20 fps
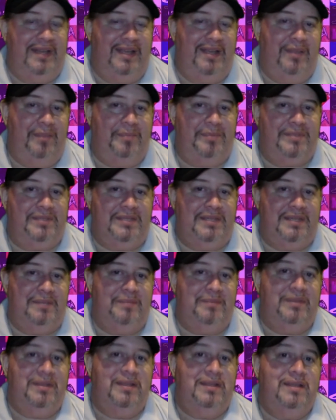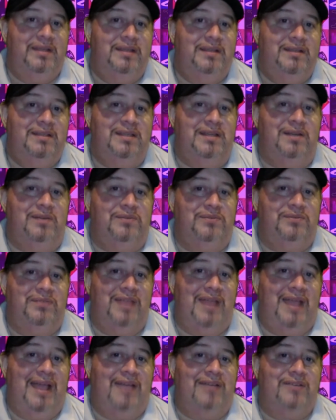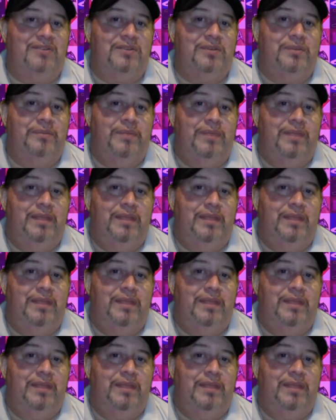help team, you know, Flash.